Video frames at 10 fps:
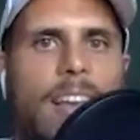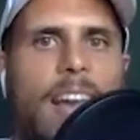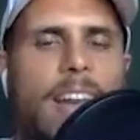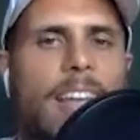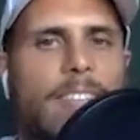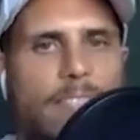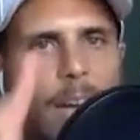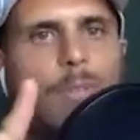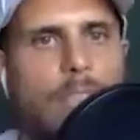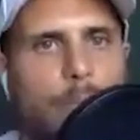And if
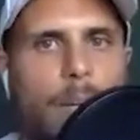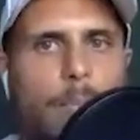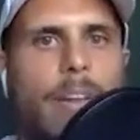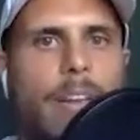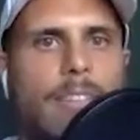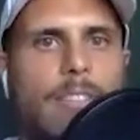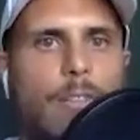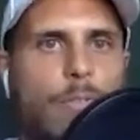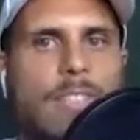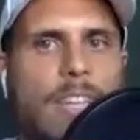that was the people, like, so
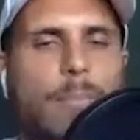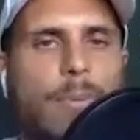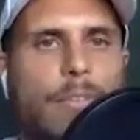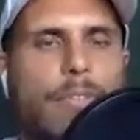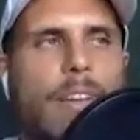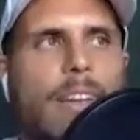for example, if